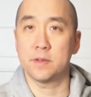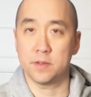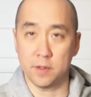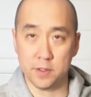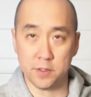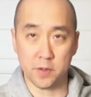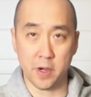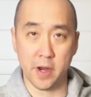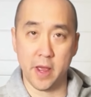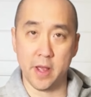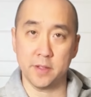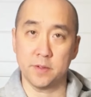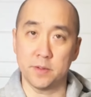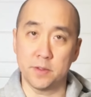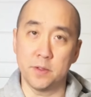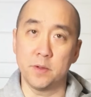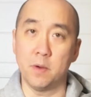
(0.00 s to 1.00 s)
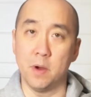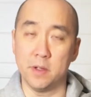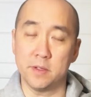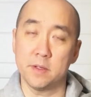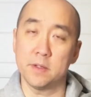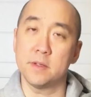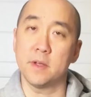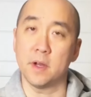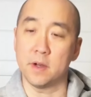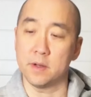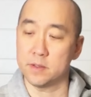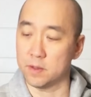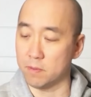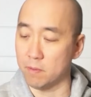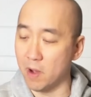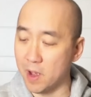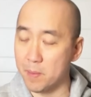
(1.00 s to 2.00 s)
let's try to answer two questions here.
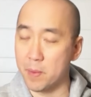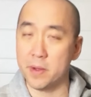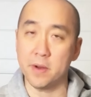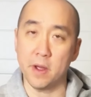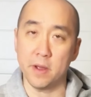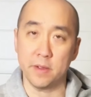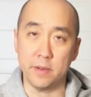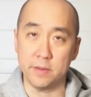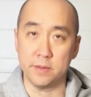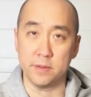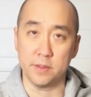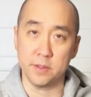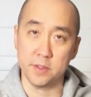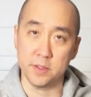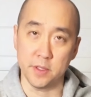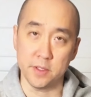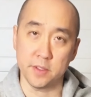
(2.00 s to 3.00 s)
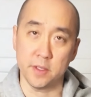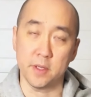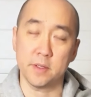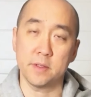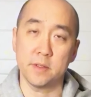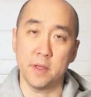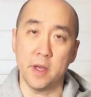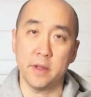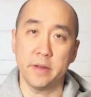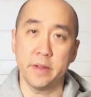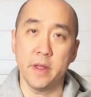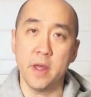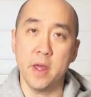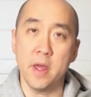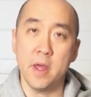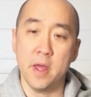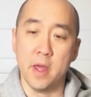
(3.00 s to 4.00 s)
So why am I not using this GSX set,
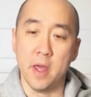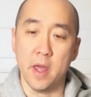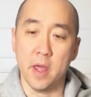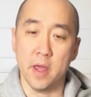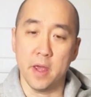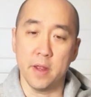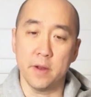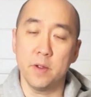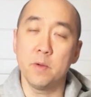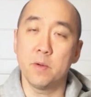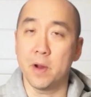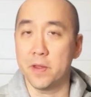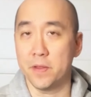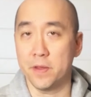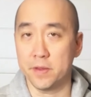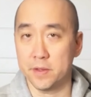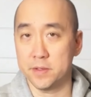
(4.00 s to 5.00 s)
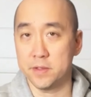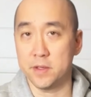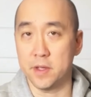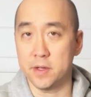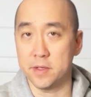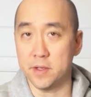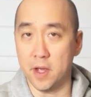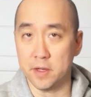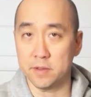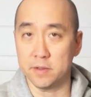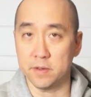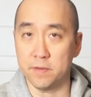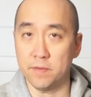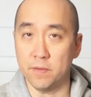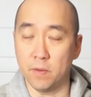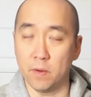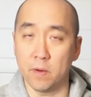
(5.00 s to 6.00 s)
and who do I think this set is actually
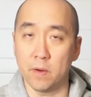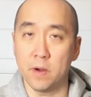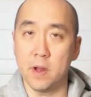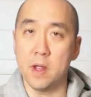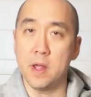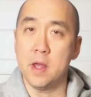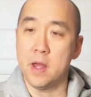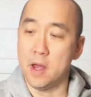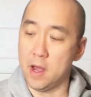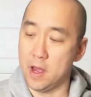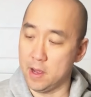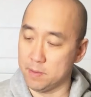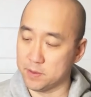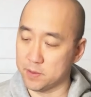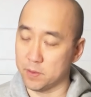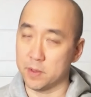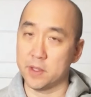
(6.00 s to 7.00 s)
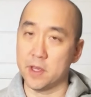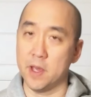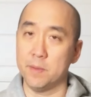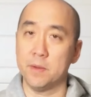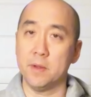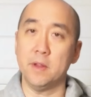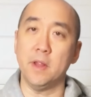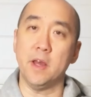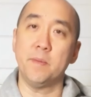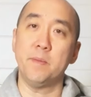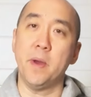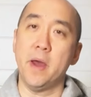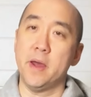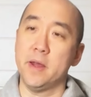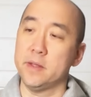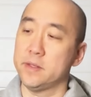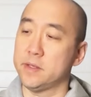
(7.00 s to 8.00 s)
for? So when it came to the leg
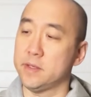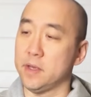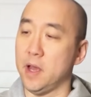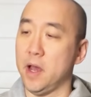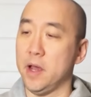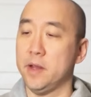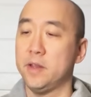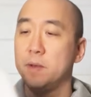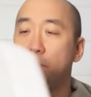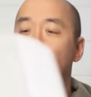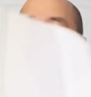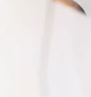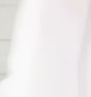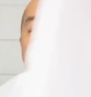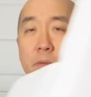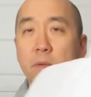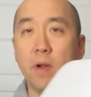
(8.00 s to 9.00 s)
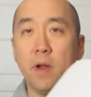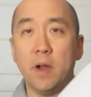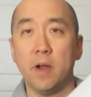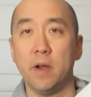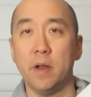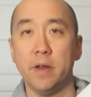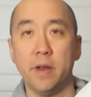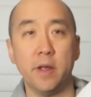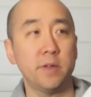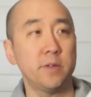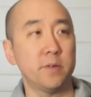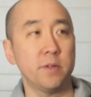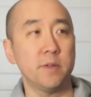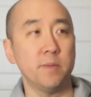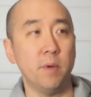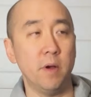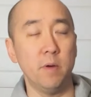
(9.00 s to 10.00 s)
pads, I typically wear an extra
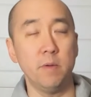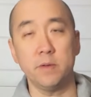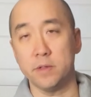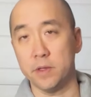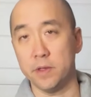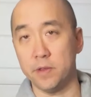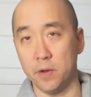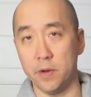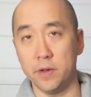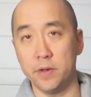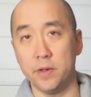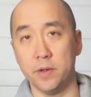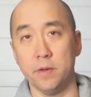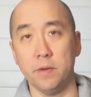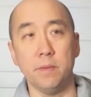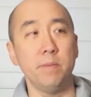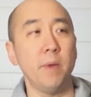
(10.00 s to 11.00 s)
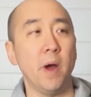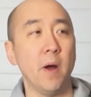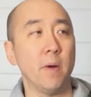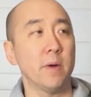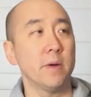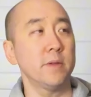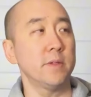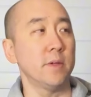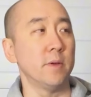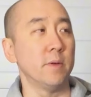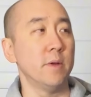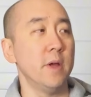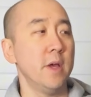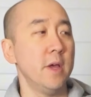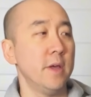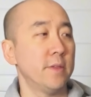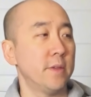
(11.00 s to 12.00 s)
small, which is a 32 in Bauer. So
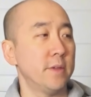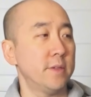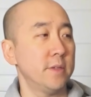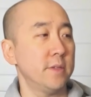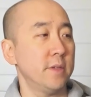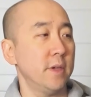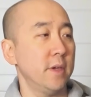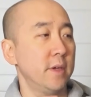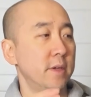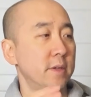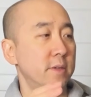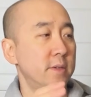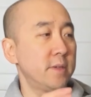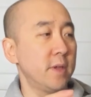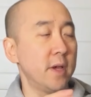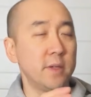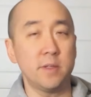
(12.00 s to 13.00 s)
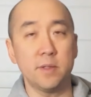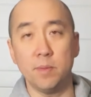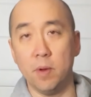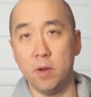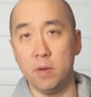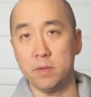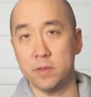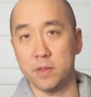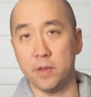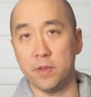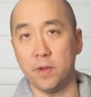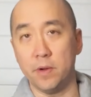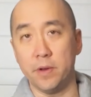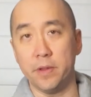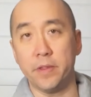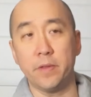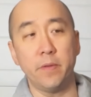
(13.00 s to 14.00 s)
this is a size small, which is a
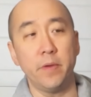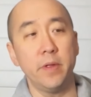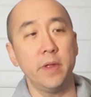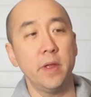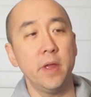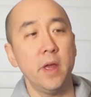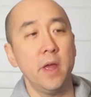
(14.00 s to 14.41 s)
33.